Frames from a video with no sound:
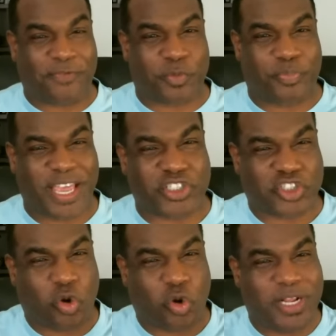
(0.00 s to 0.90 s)
have to pay in
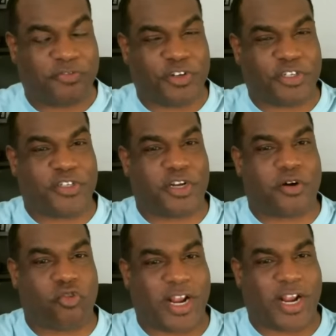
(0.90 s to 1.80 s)
so many different
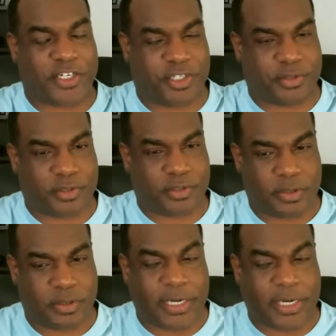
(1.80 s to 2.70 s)
directions.
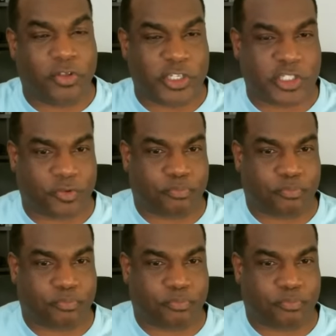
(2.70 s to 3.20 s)
And I know this